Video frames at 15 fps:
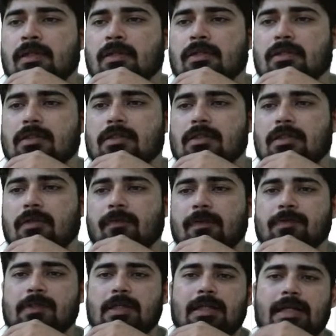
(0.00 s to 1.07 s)
This is the
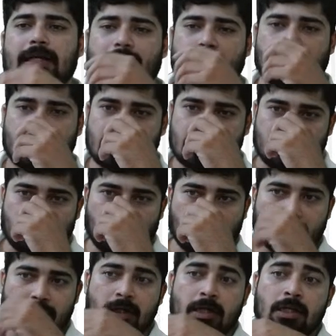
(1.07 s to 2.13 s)
fifth shell. Likewise it
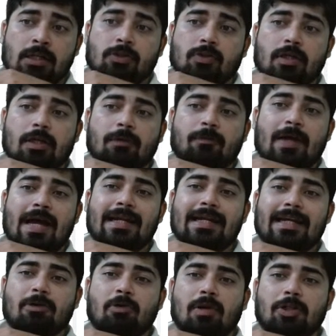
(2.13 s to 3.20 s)
goes. So if n
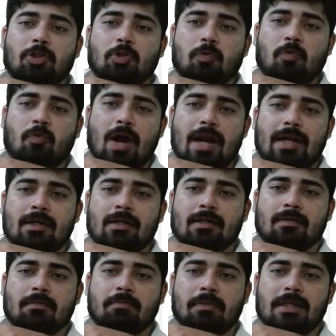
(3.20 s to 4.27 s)
equal to
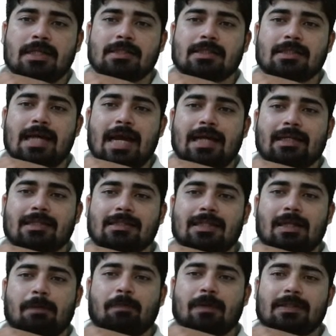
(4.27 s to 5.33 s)
1 means that is
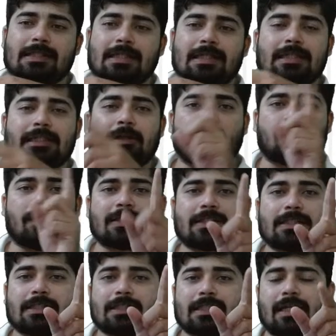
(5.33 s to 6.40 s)
representing the first
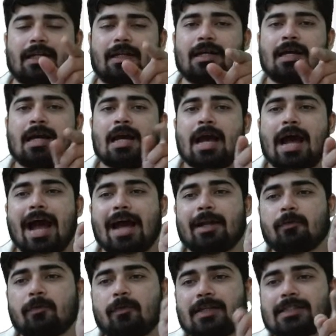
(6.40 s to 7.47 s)
shell,
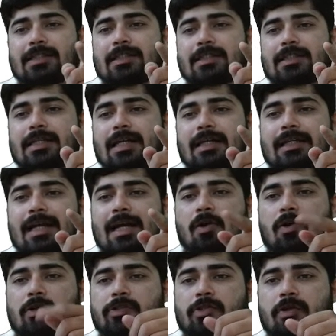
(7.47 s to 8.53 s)
and first shell can
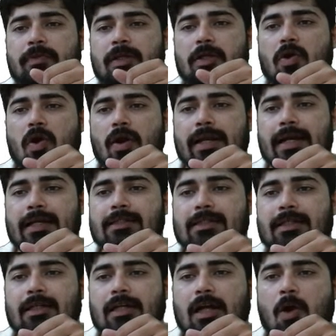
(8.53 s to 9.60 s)
also be called as
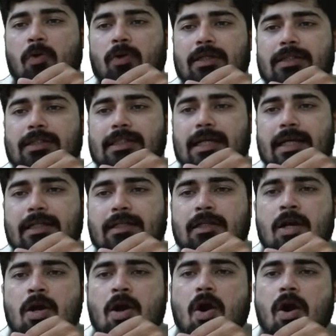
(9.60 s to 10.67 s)
the ground state,
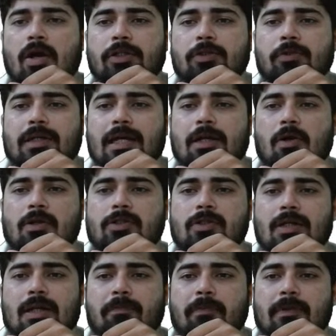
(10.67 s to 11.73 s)
or you can
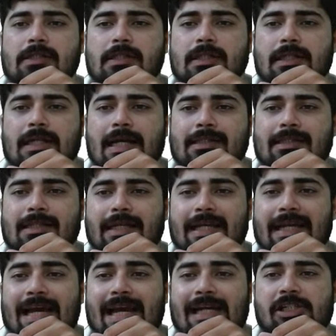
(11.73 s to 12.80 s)
also represent it as the
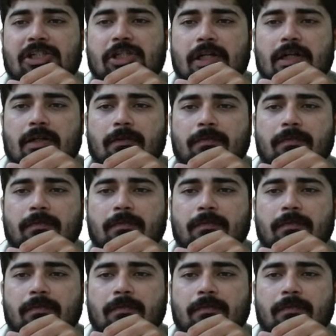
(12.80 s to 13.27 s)
K shell.